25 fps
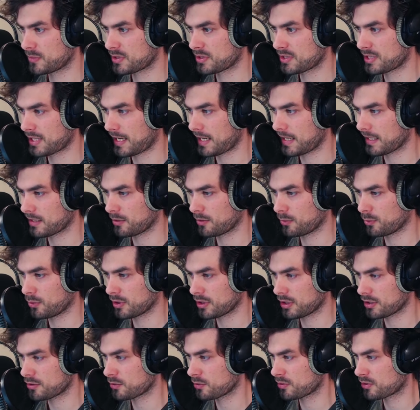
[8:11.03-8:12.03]
take
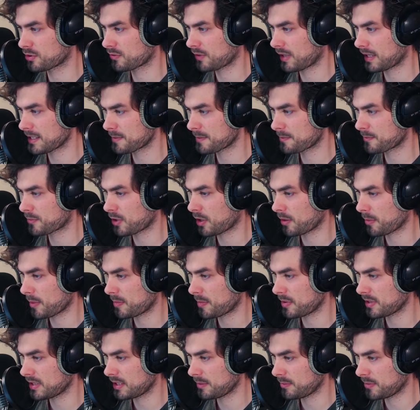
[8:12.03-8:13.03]
1 or 2 tries
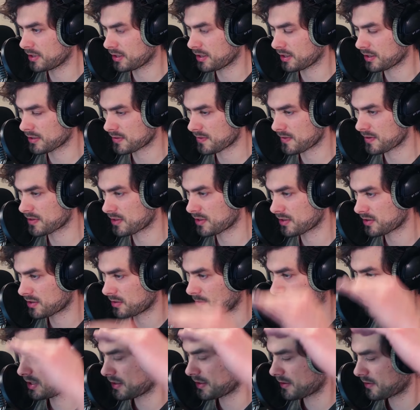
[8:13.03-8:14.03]
probably, because the
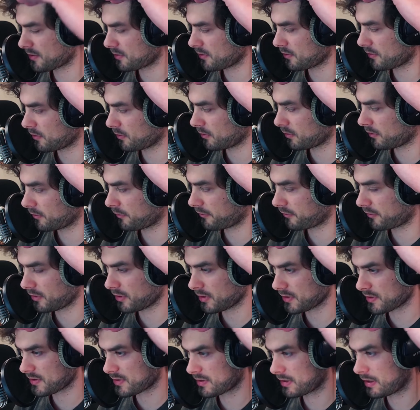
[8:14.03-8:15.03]
system needs to
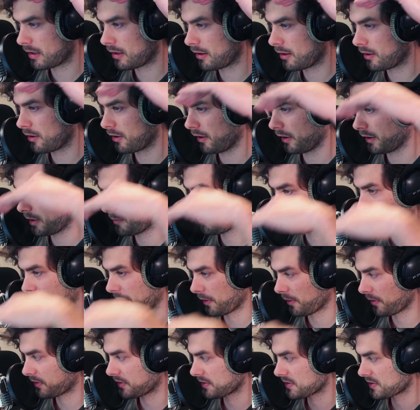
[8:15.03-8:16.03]
first learn
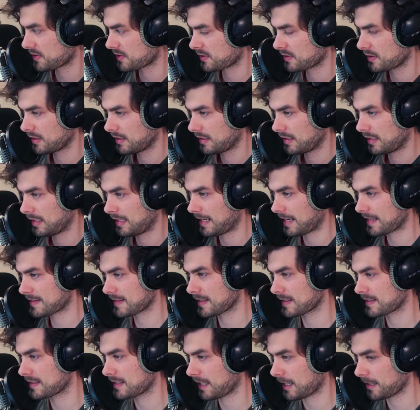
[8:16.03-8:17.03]
about this
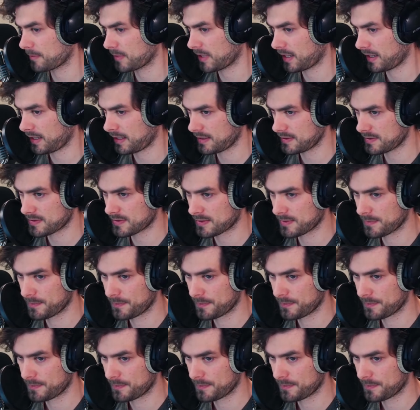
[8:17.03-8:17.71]
lesser time it has,